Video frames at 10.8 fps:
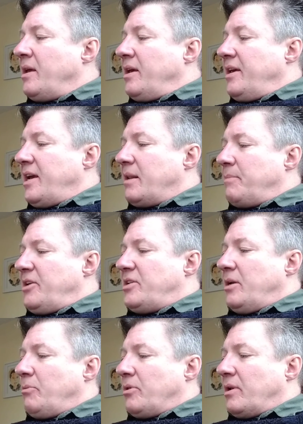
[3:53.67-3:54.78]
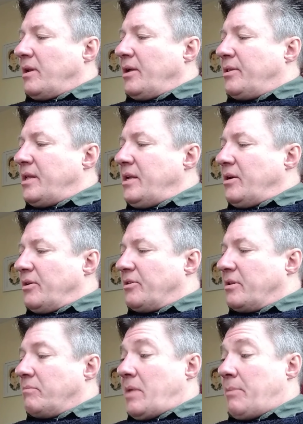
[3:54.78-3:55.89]
he had a meeting with
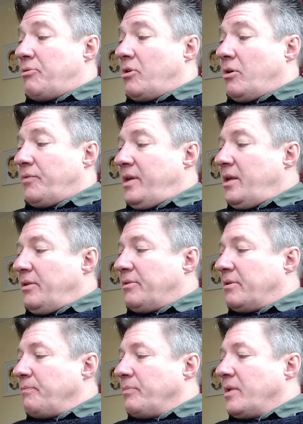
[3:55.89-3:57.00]
Licinius, Emperor of the East,